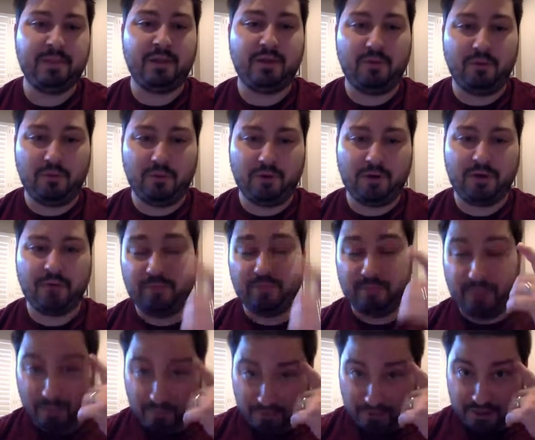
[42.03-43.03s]
or
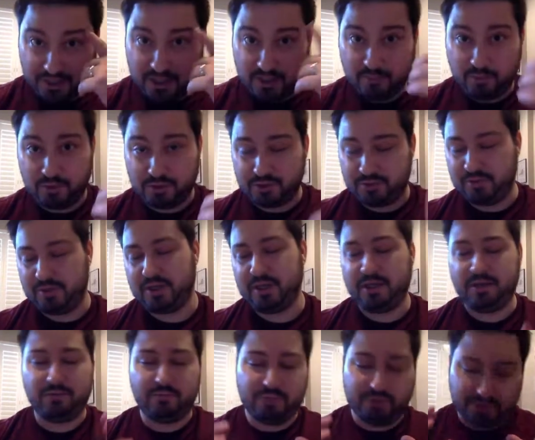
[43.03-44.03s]
remember the keyboard
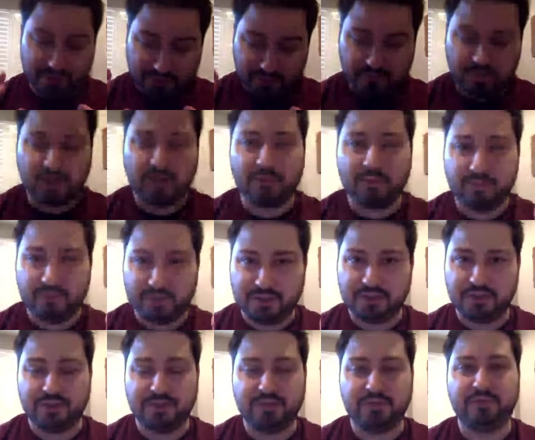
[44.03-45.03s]
shortcut, which you probably
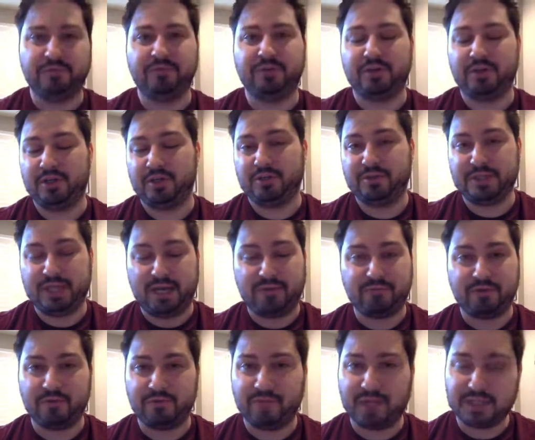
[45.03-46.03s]
should do if you're going to use
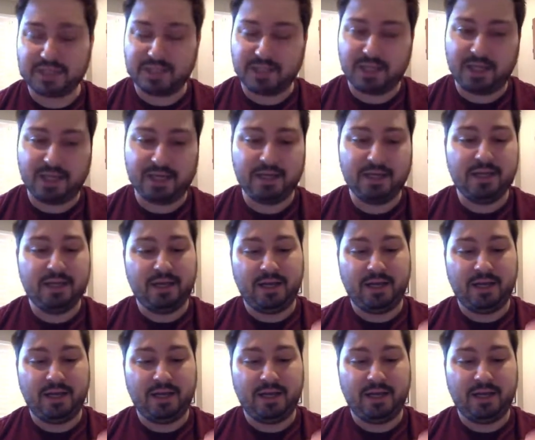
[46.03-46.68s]
After Effects a lot.